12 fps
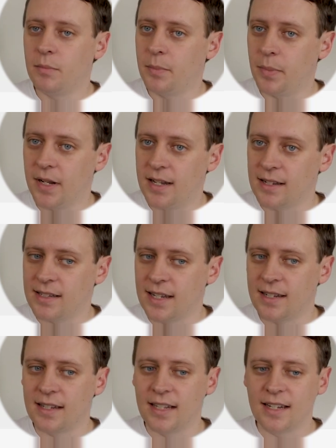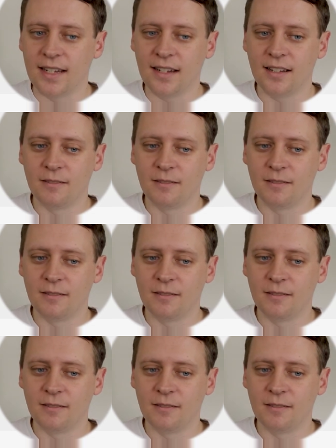But it doesn't get deleted.